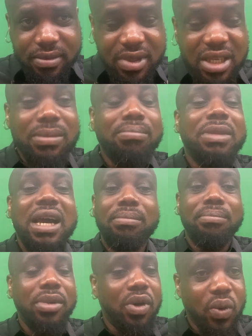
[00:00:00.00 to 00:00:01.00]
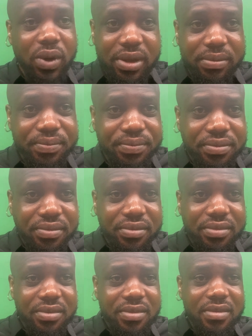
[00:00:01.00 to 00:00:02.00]
It's mind-blowing.
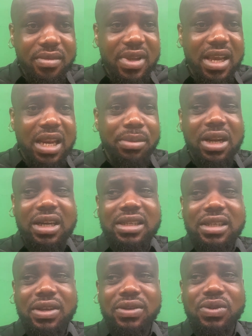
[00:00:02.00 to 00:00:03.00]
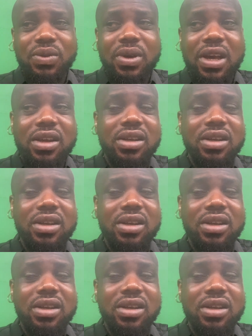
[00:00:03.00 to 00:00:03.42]
Anybody that tells you